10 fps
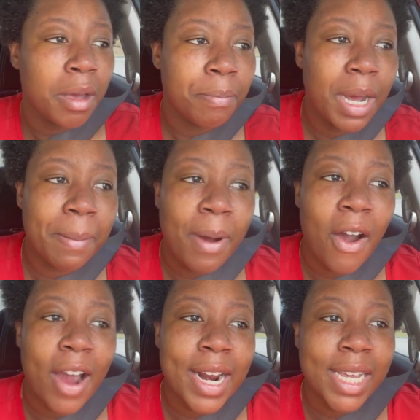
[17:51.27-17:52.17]
But
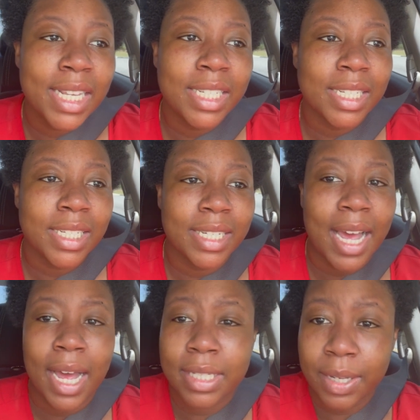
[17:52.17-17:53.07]
parting is just
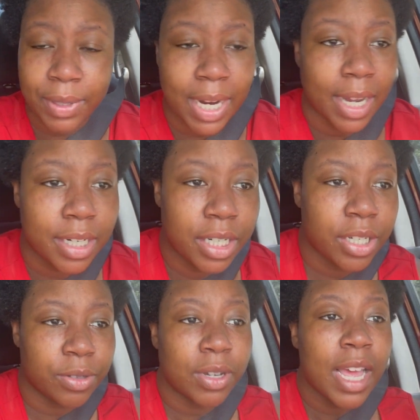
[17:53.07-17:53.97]
not something I can
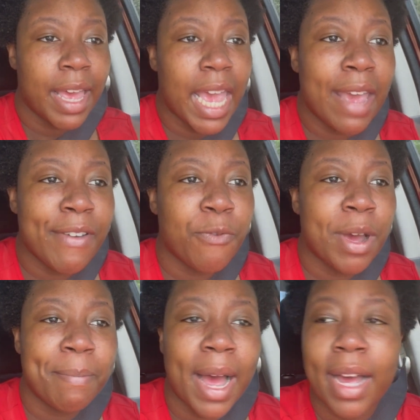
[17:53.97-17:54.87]
do. Even
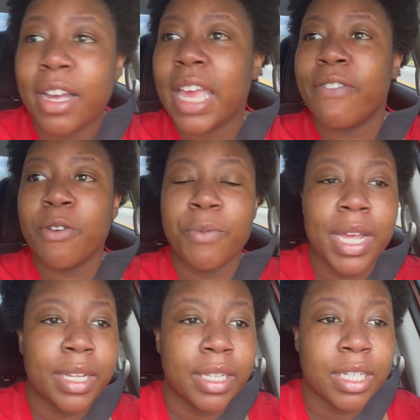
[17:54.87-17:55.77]

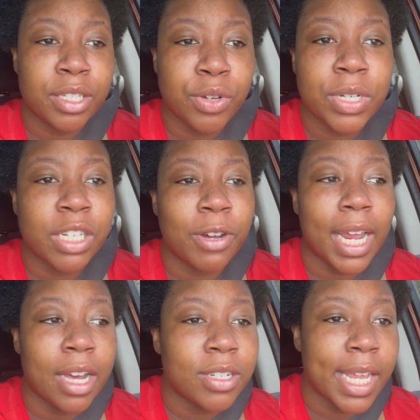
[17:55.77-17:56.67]
with doing
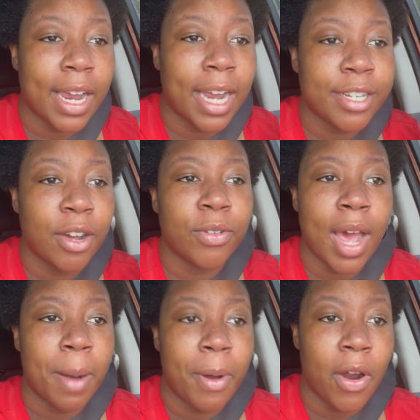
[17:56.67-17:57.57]
someone else's hair, I don't know
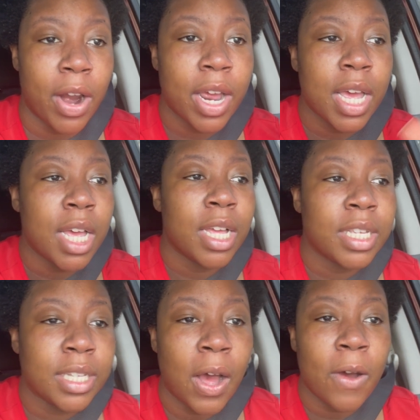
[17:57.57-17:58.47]
how to part.
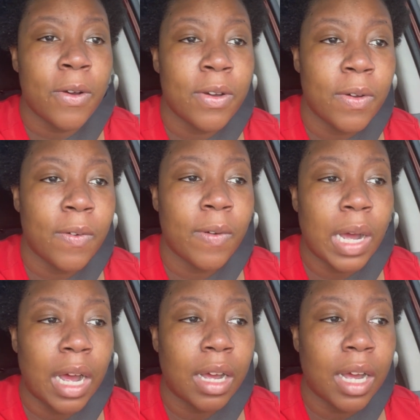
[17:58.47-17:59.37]
So
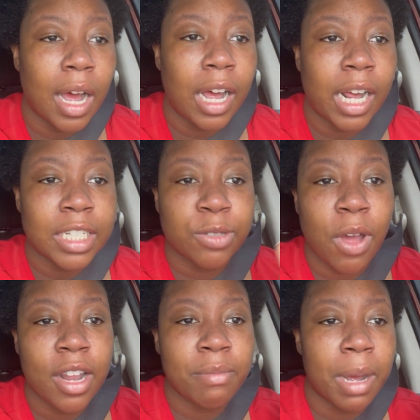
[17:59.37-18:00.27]
I'm
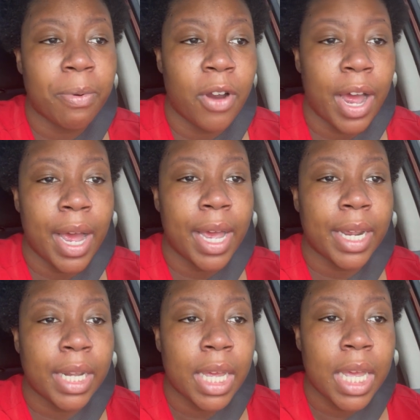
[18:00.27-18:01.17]
swallowing my
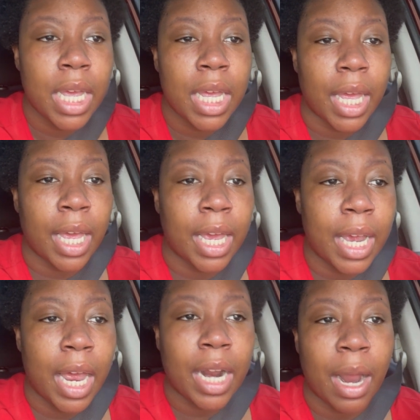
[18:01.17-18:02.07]
pride,
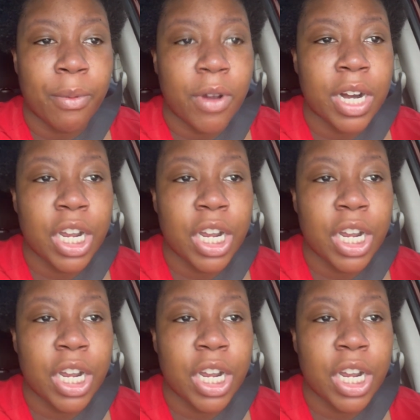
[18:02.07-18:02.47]
and I'm going to